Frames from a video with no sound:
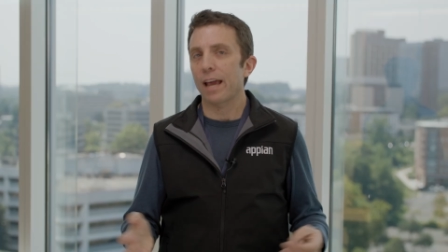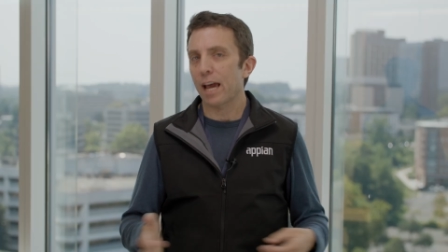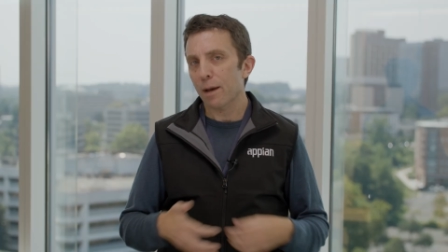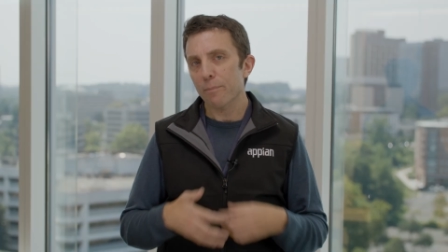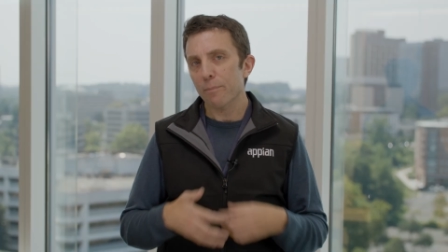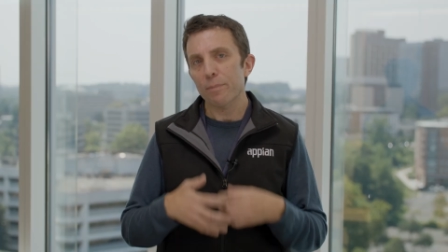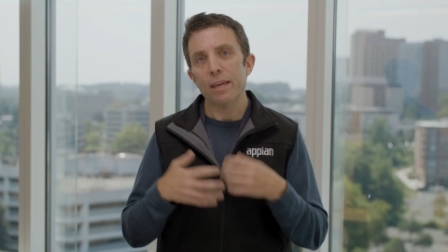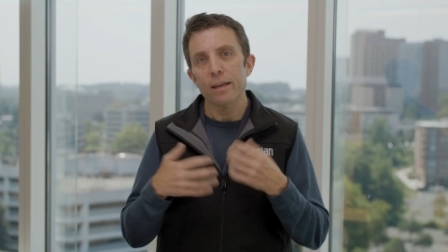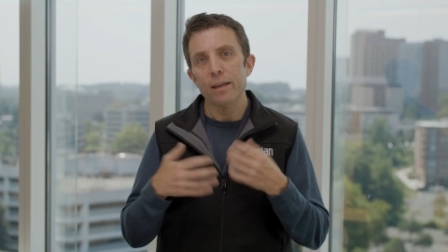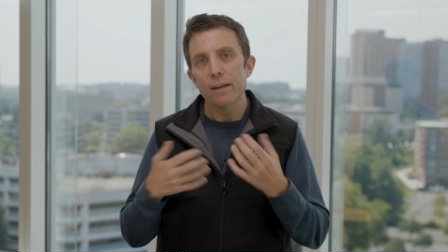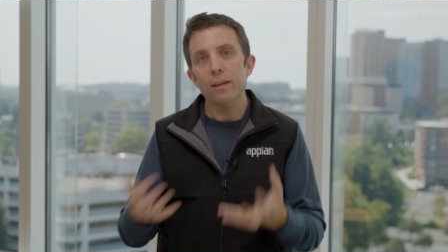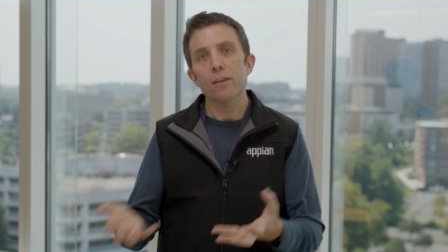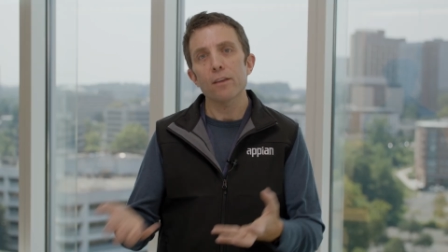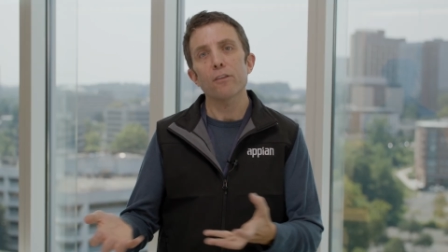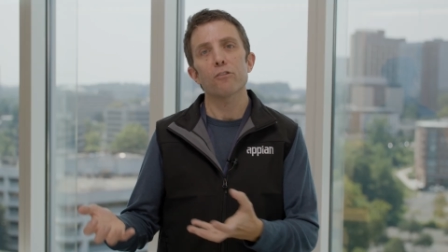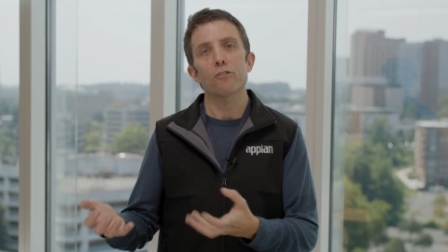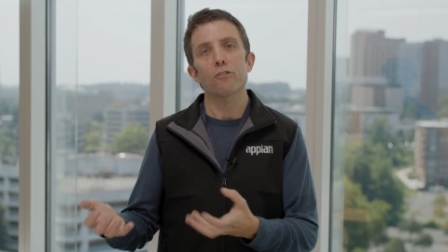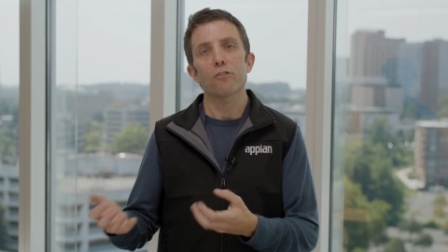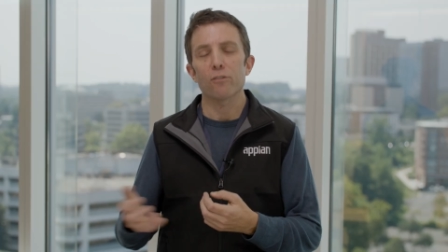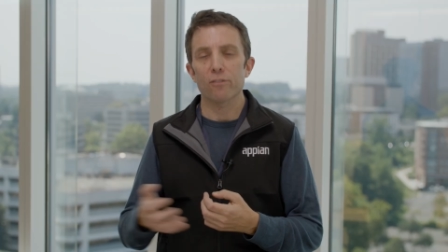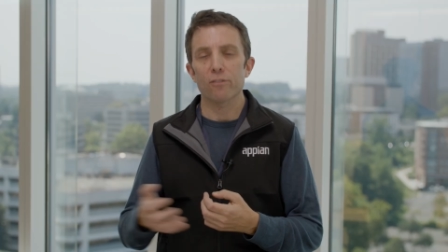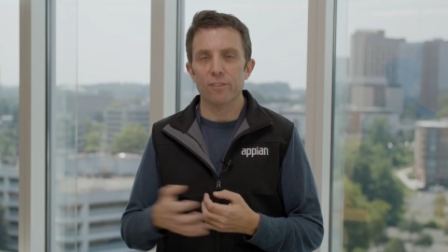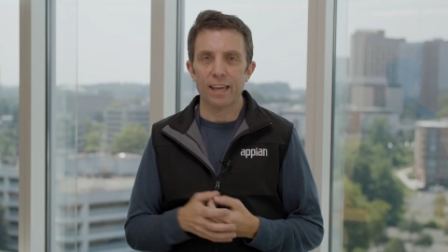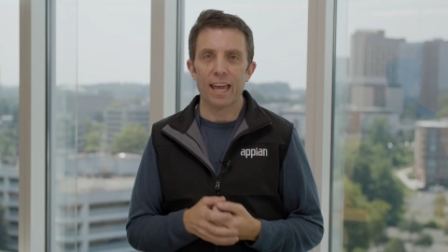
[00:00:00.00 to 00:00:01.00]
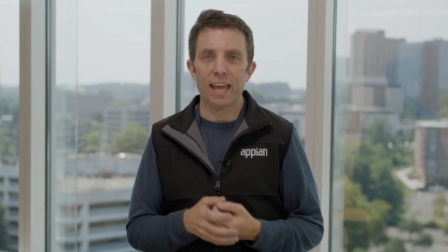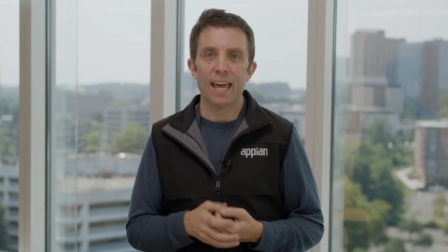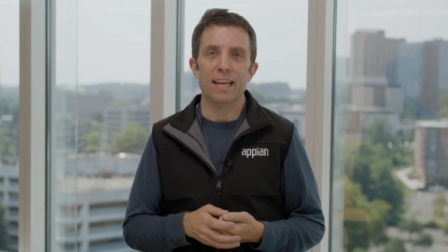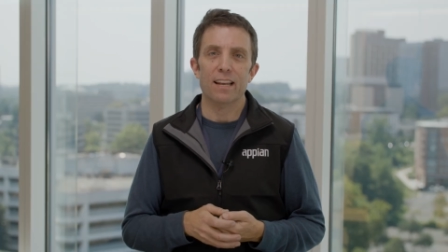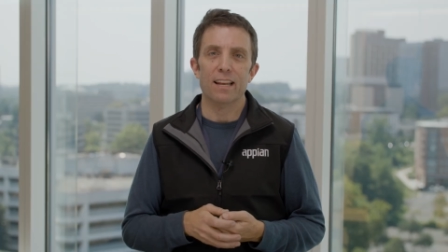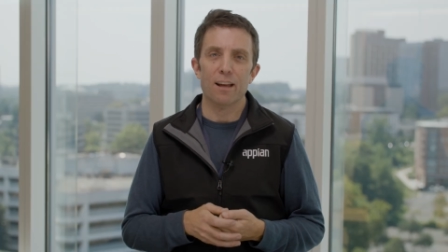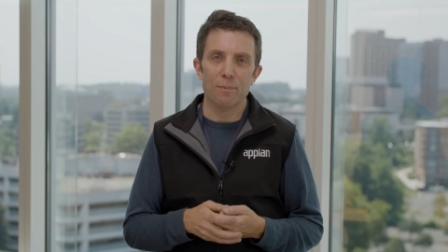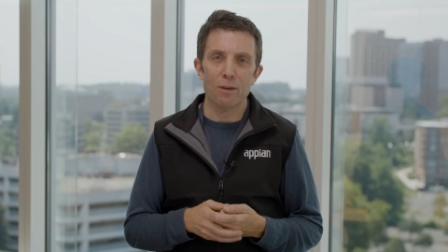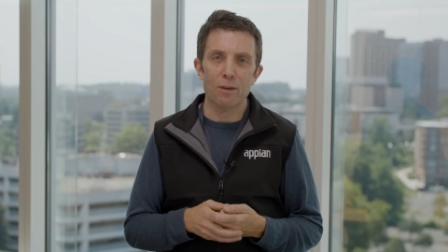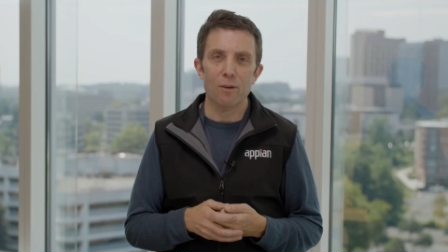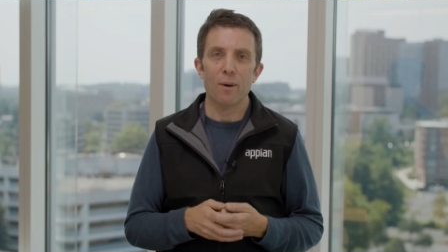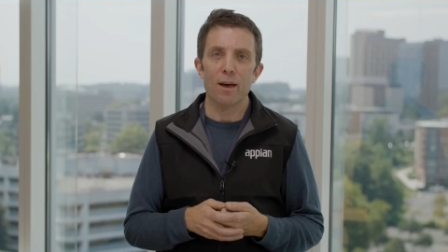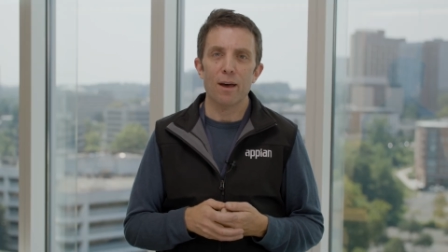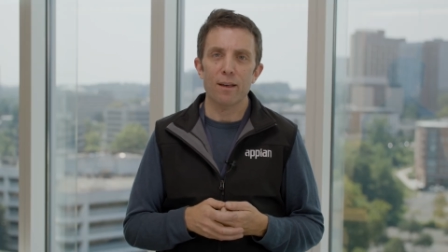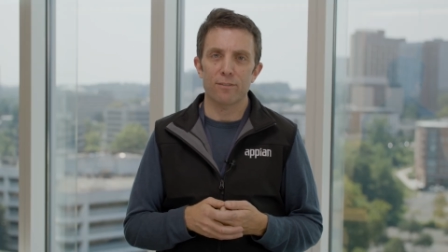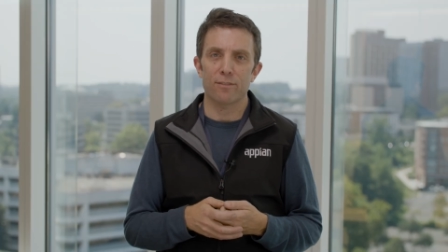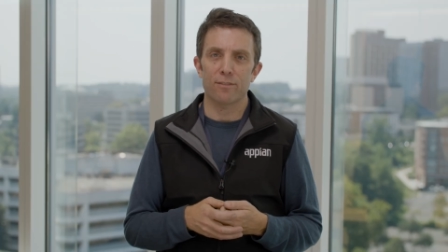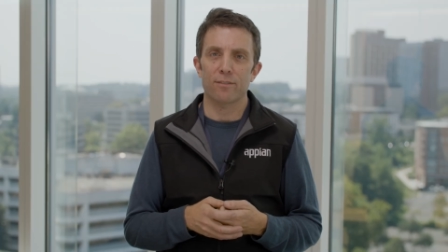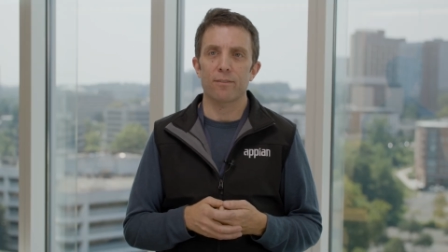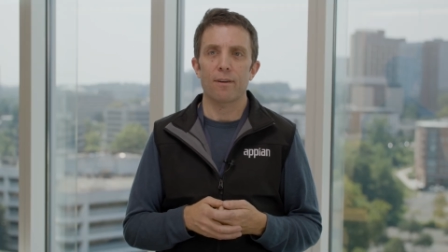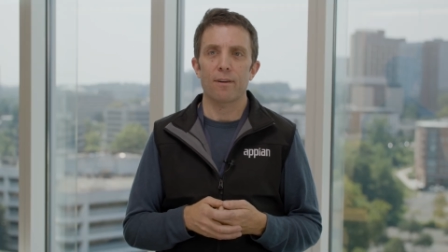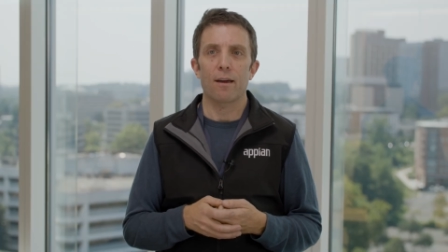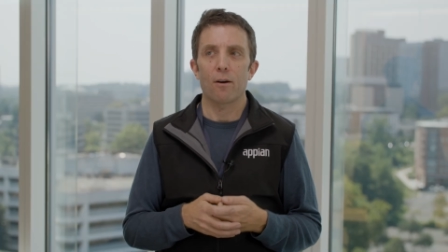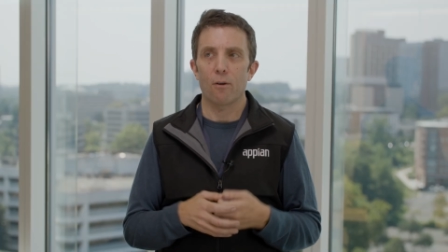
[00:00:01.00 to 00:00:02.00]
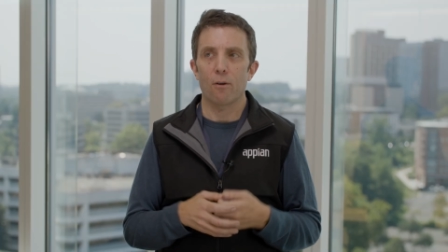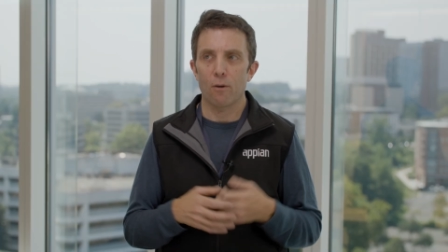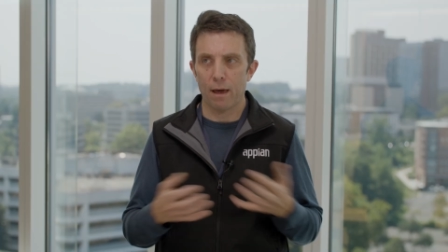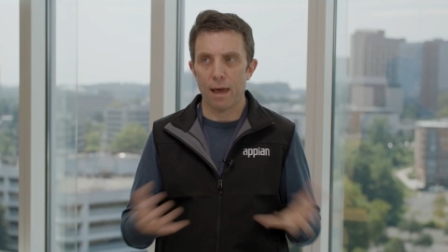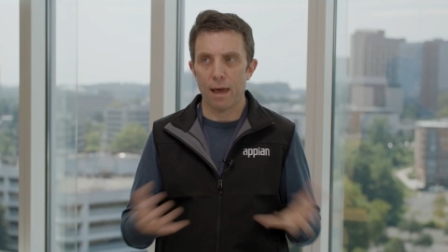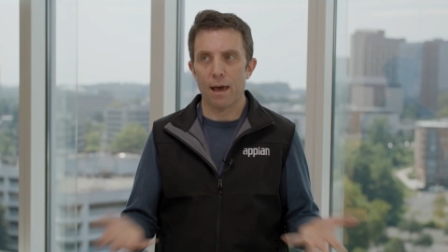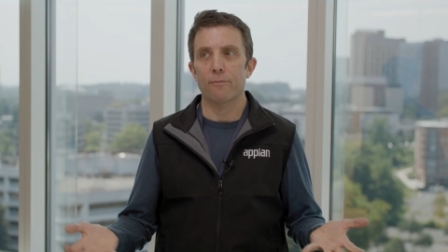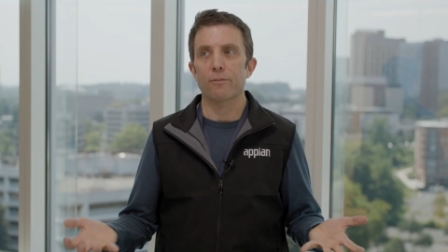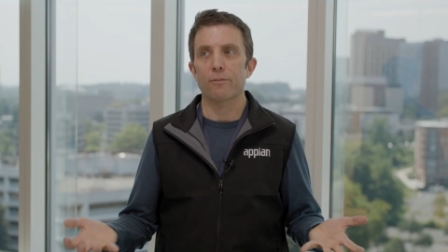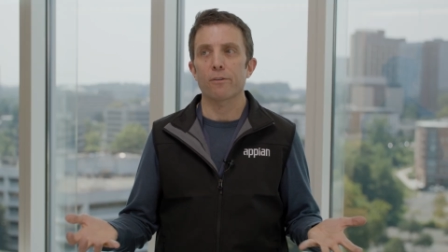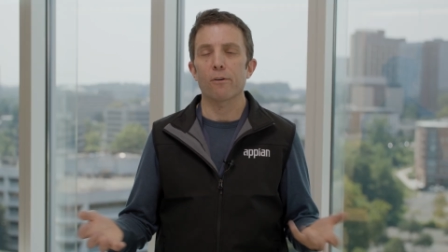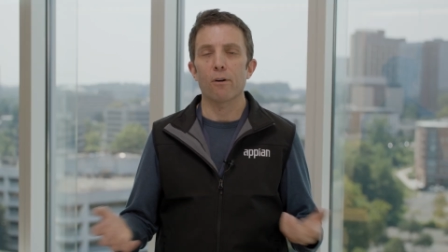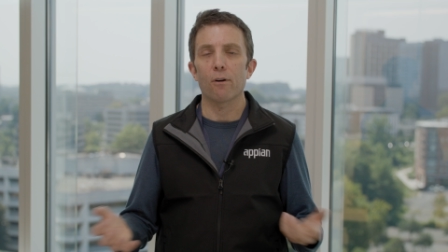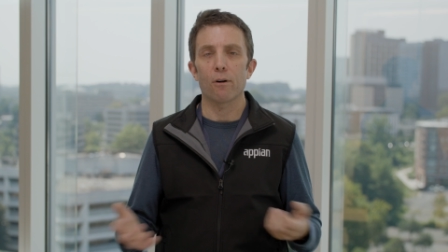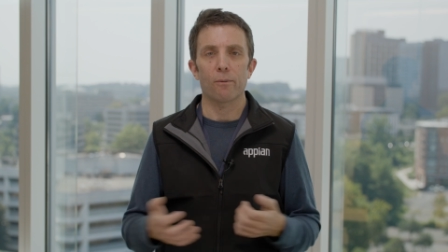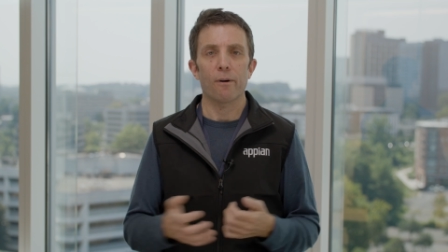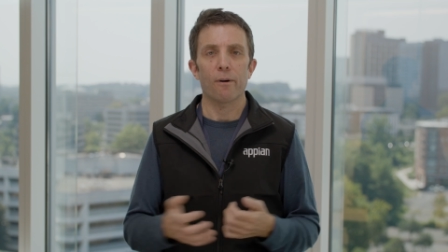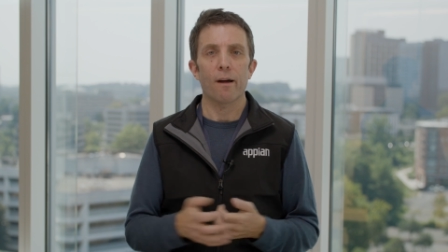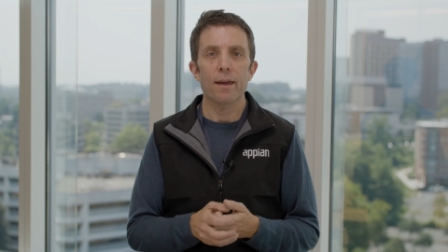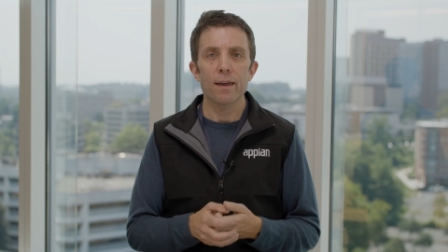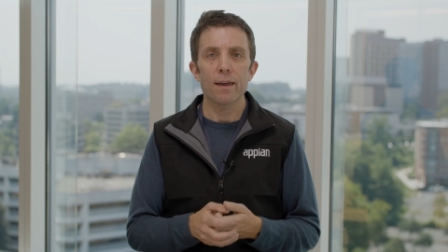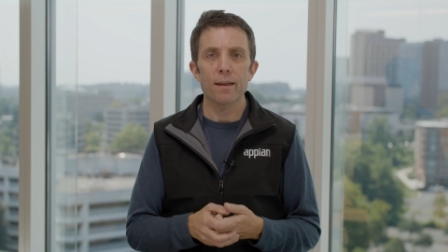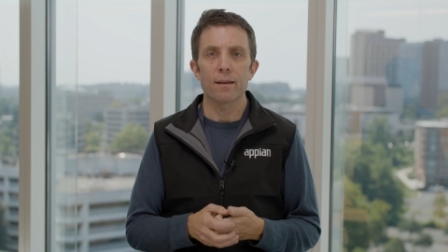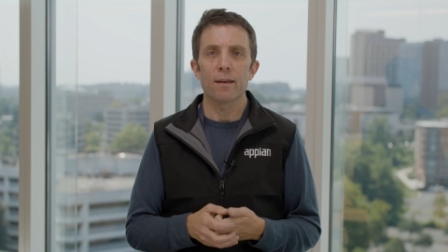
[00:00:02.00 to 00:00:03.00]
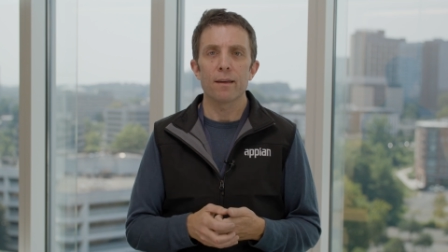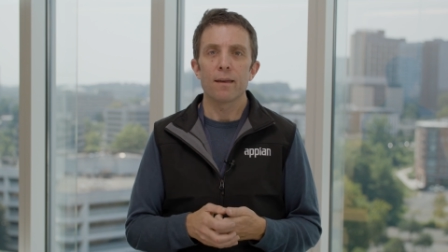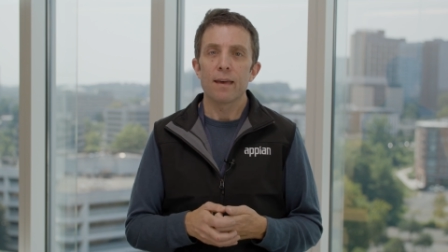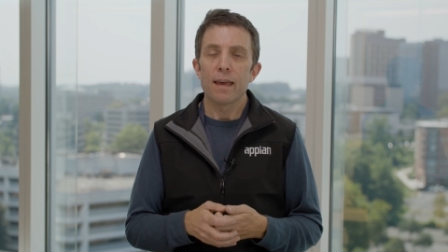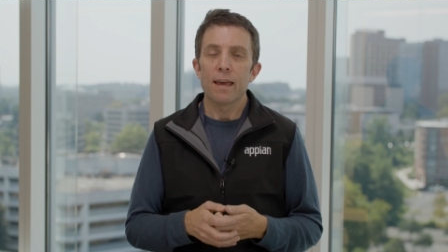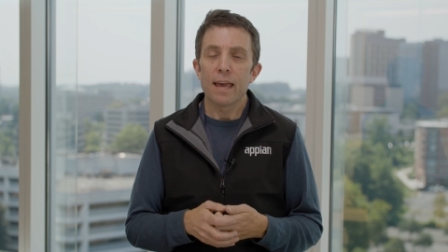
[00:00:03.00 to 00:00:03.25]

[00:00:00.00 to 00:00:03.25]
Appian is using AWS after all, right?